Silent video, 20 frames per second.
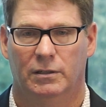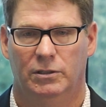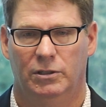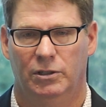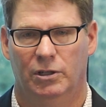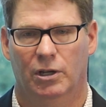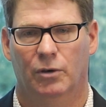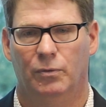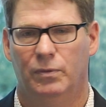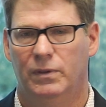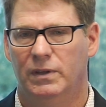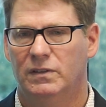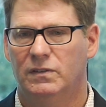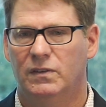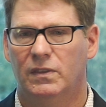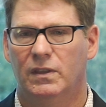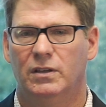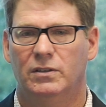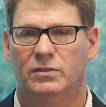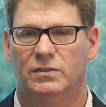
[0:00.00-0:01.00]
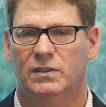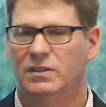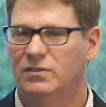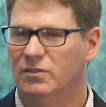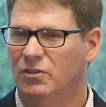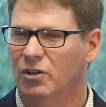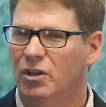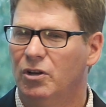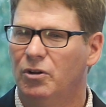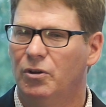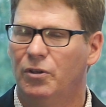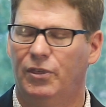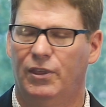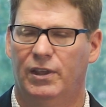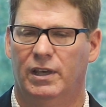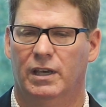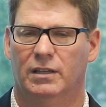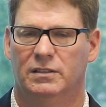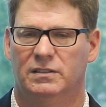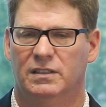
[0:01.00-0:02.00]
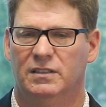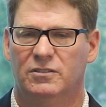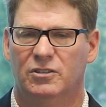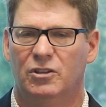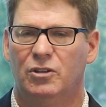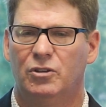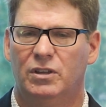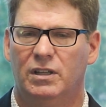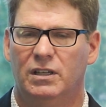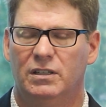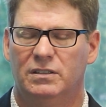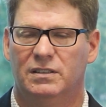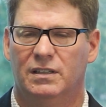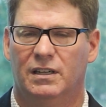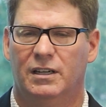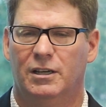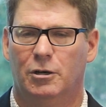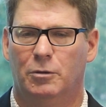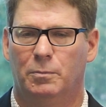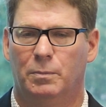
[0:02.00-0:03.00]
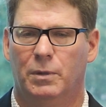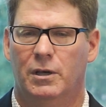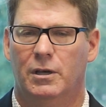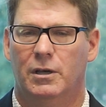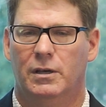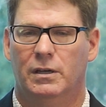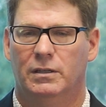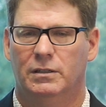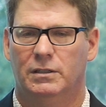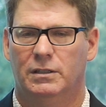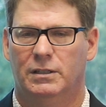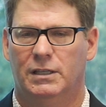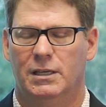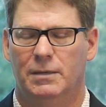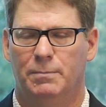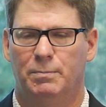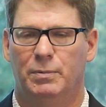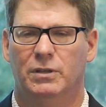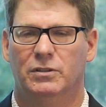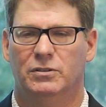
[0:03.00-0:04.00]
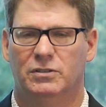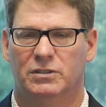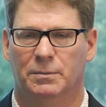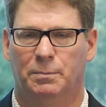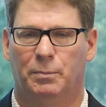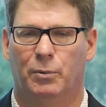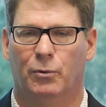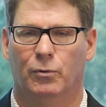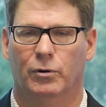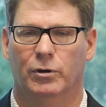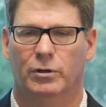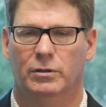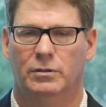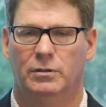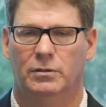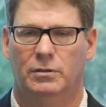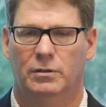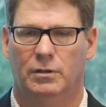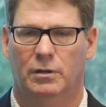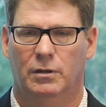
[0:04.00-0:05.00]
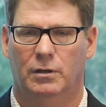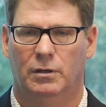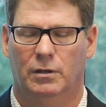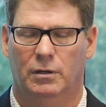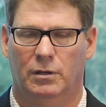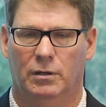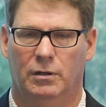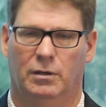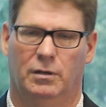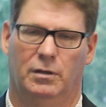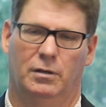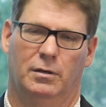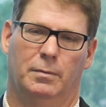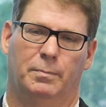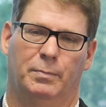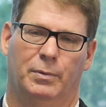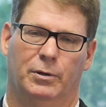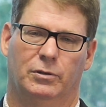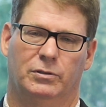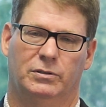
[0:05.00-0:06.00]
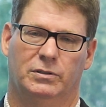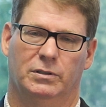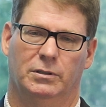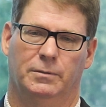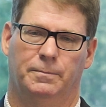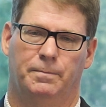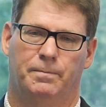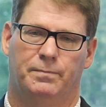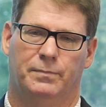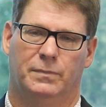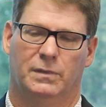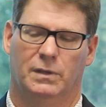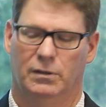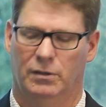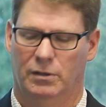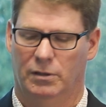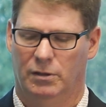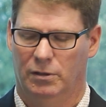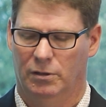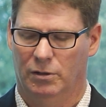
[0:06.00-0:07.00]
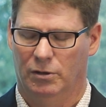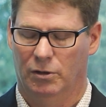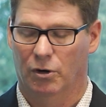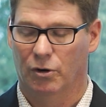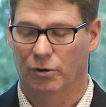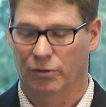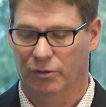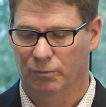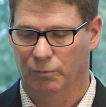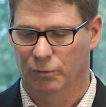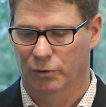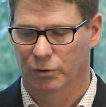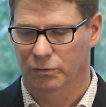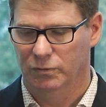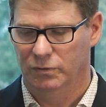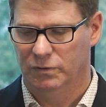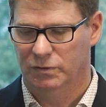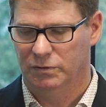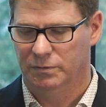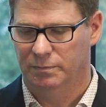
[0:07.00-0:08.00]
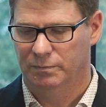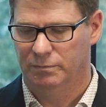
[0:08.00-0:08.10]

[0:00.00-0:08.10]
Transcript: You know, these things, these little things that help keep and support a person are the roots.